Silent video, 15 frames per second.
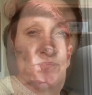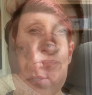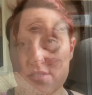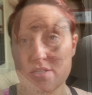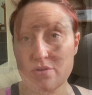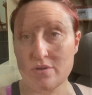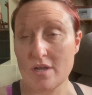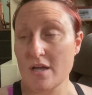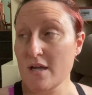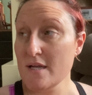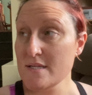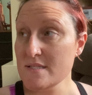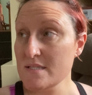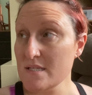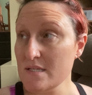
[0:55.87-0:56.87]
So
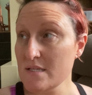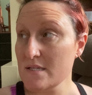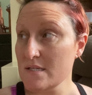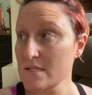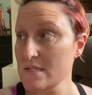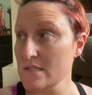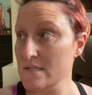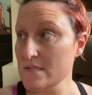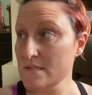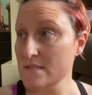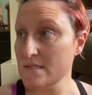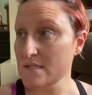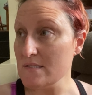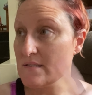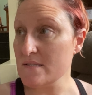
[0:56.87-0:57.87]
guys, it is
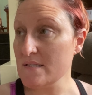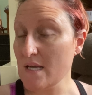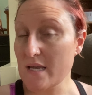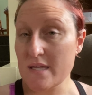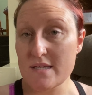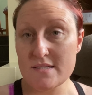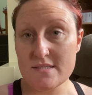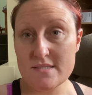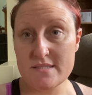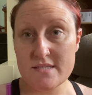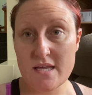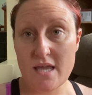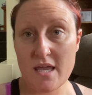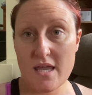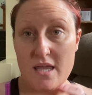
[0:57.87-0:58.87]
the second
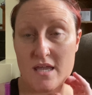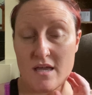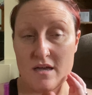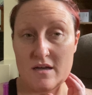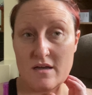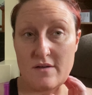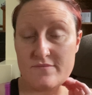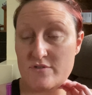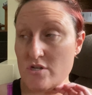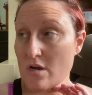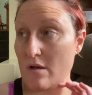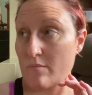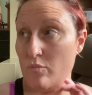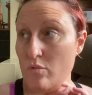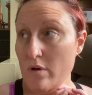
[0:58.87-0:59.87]
day of
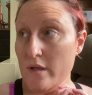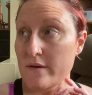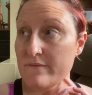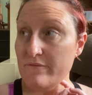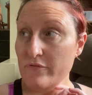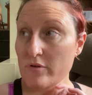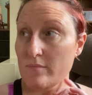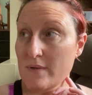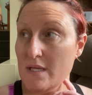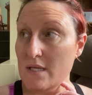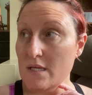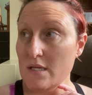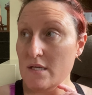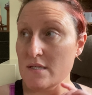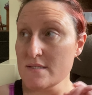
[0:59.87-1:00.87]
Job 1 for
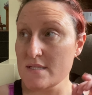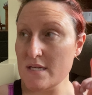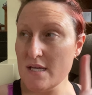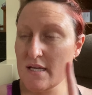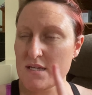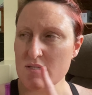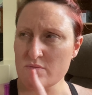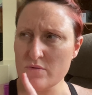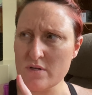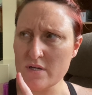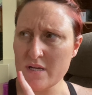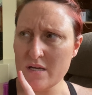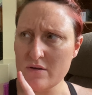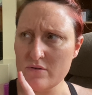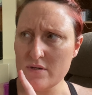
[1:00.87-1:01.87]
me. Today's
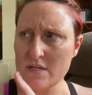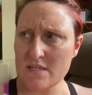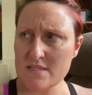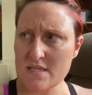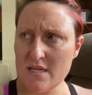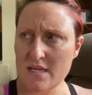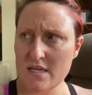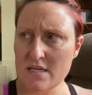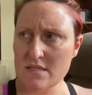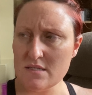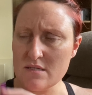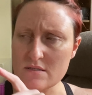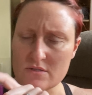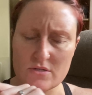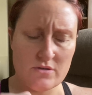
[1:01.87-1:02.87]
workout is a hit.
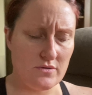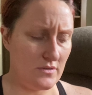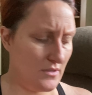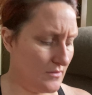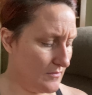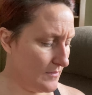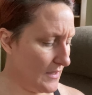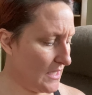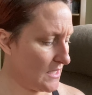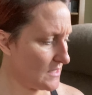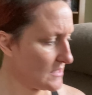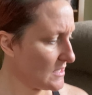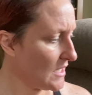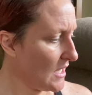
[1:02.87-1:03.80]
I'll show you in a minute.